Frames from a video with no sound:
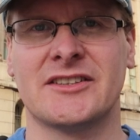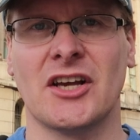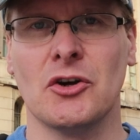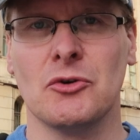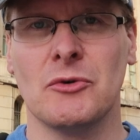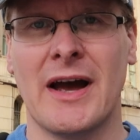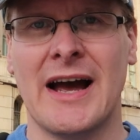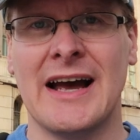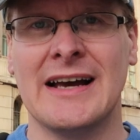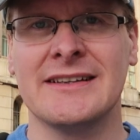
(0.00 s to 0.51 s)

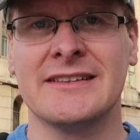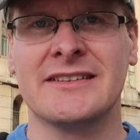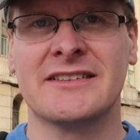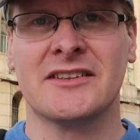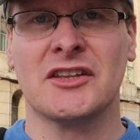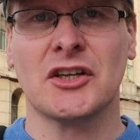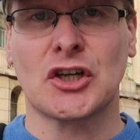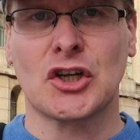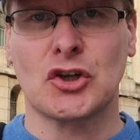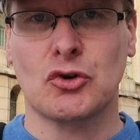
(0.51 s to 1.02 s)
So as
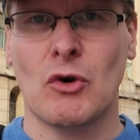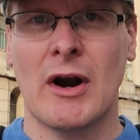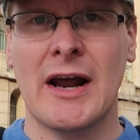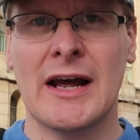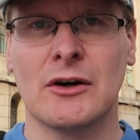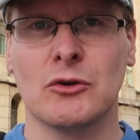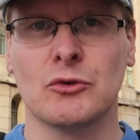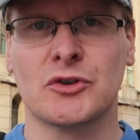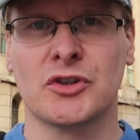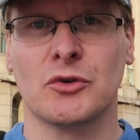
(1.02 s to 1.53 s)
the
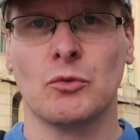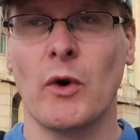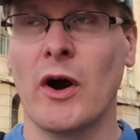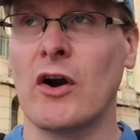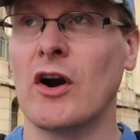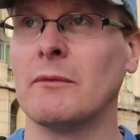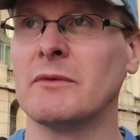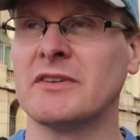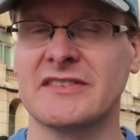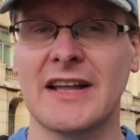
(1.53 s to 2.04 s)
crowd
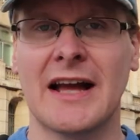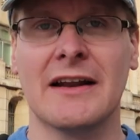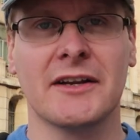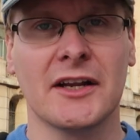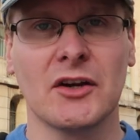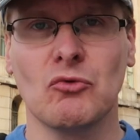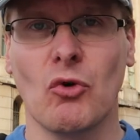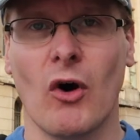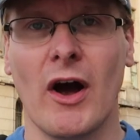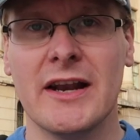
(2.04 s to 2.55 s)
where I'm
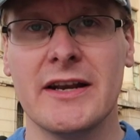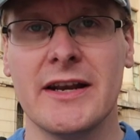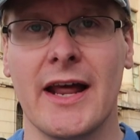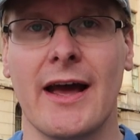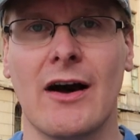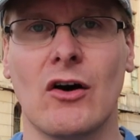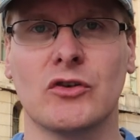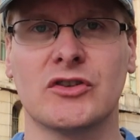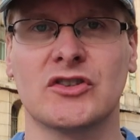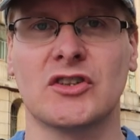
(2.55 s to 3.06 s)
standing right
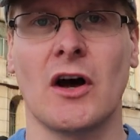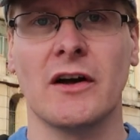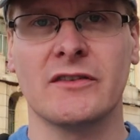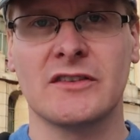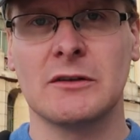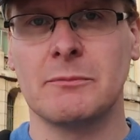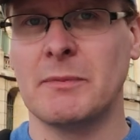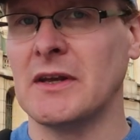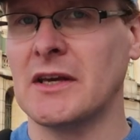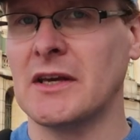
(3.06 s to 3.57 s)
now started to